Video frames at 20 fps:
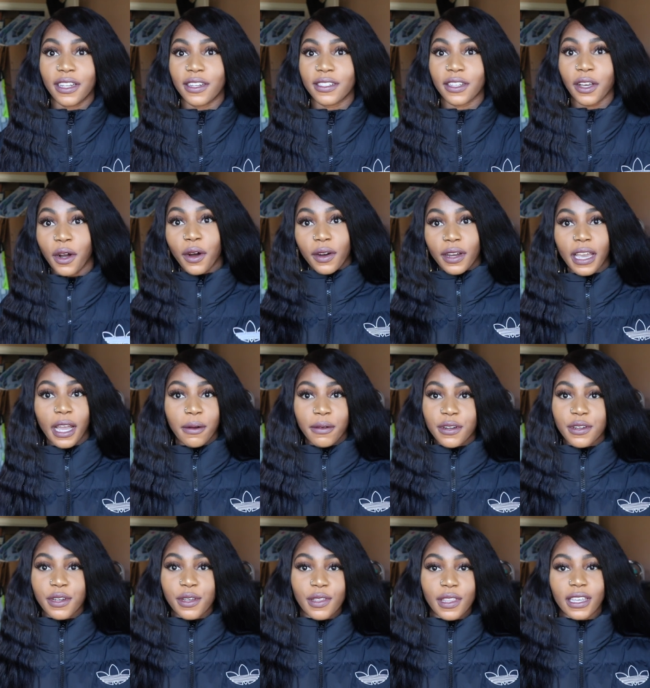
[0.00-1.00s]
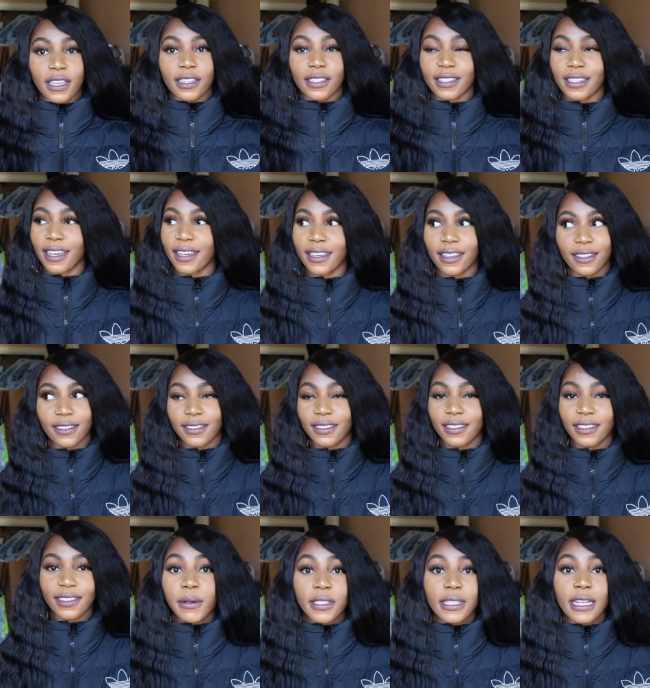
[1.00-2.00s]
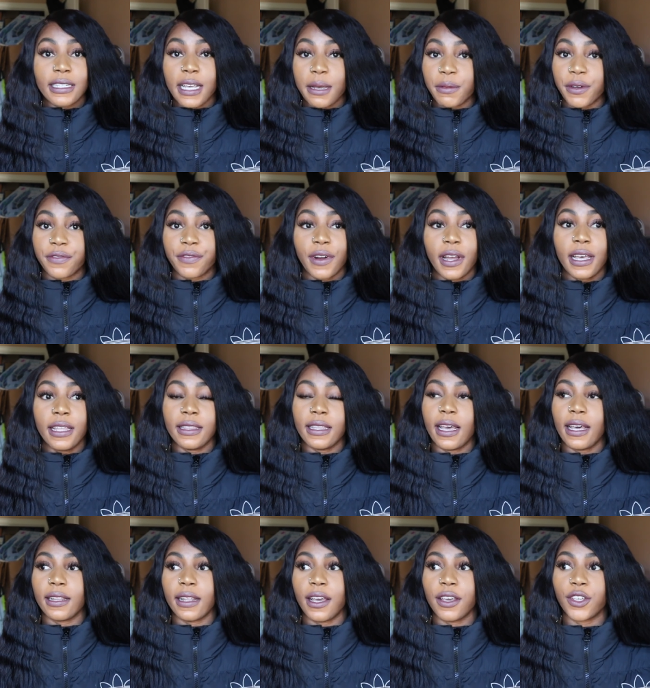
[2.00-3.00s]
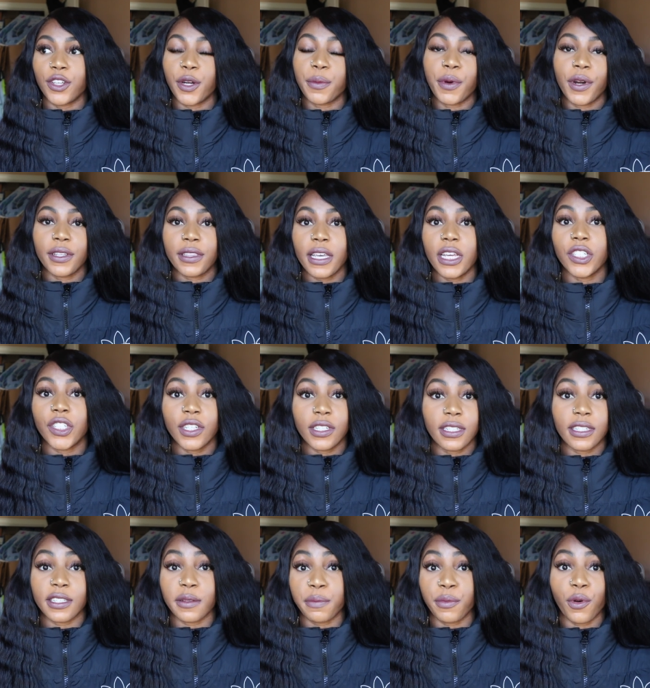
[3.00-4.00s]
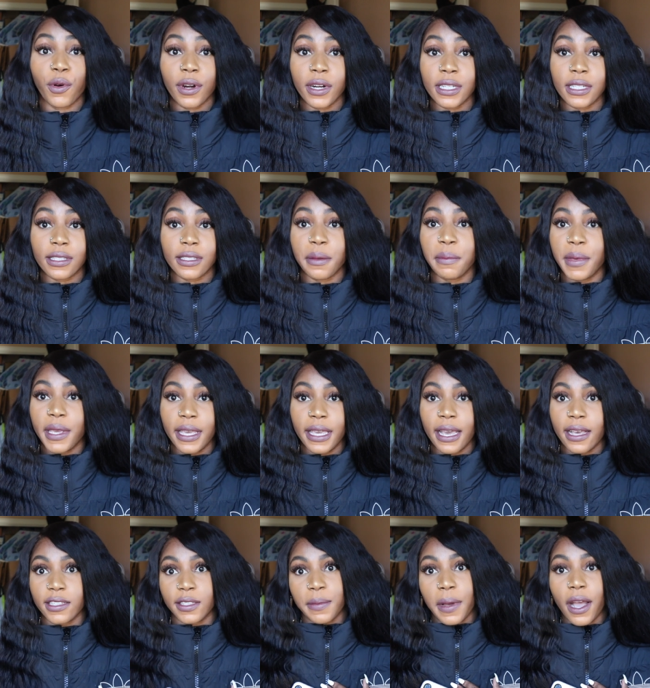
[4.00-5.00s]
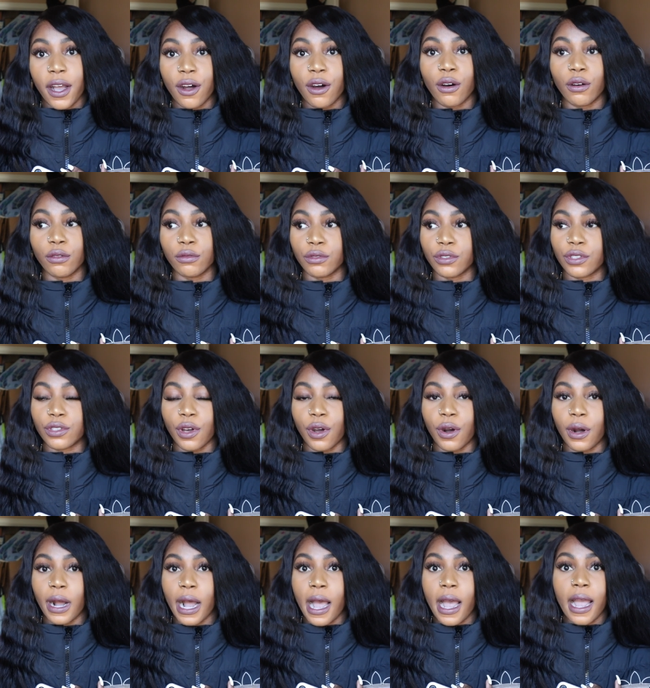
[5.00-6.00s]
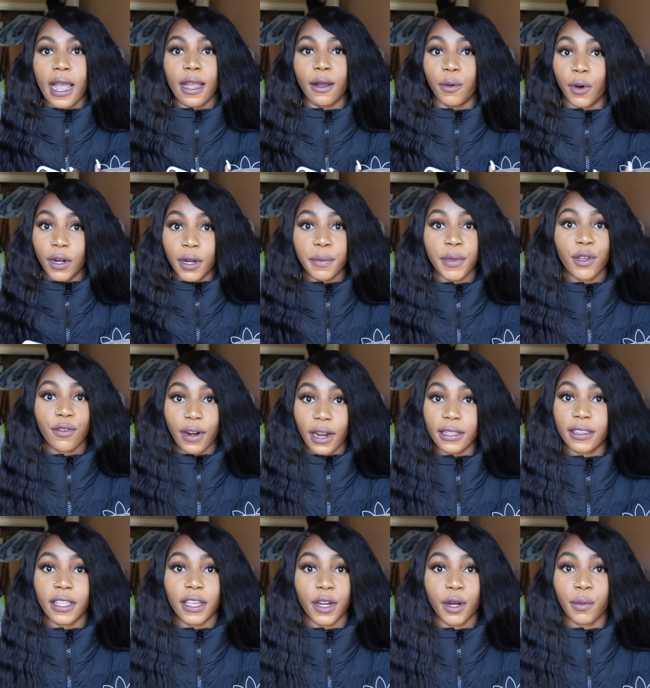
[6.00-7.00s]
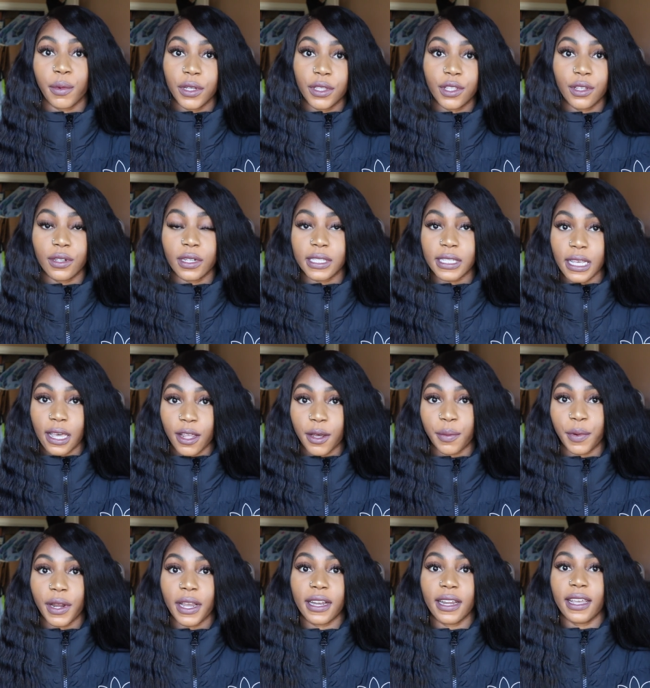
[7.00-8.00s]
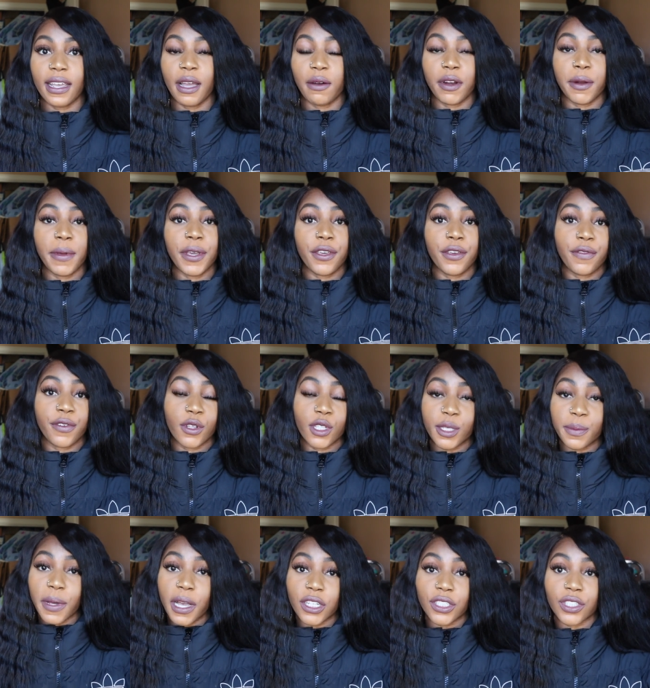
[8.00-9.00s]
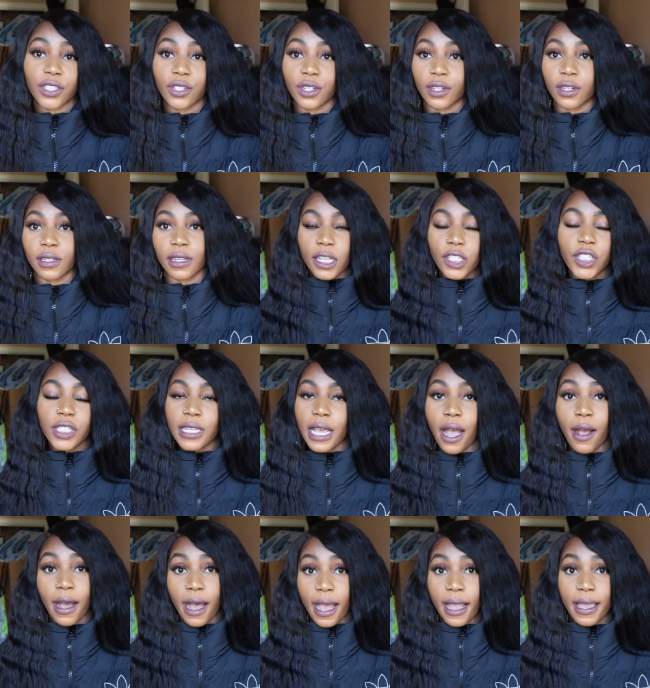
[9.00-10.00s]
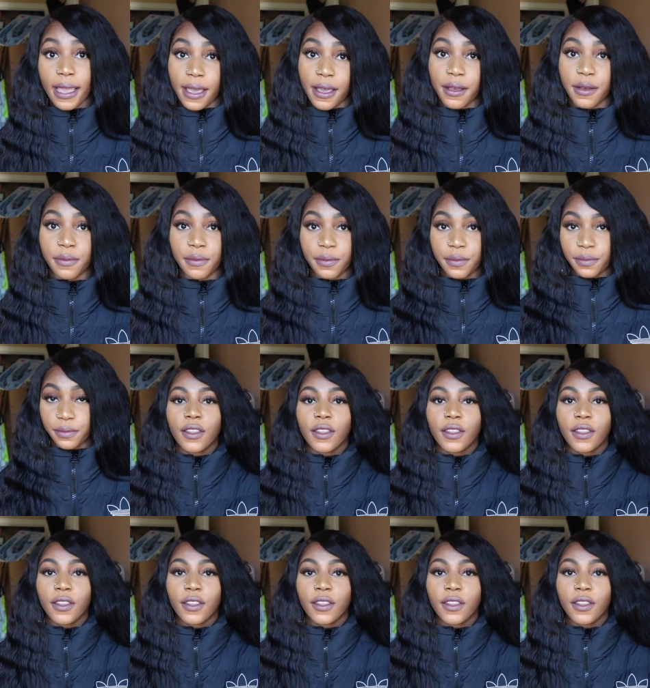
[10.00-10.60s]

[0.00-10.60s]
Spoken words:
Then it's like, oh, okay, I want to do this. Like, I'm just that type of friend that like your birthday is just as important to me as my own. So I want to be right there with you to celebrate it. I want to make you feel special. That's just how I am.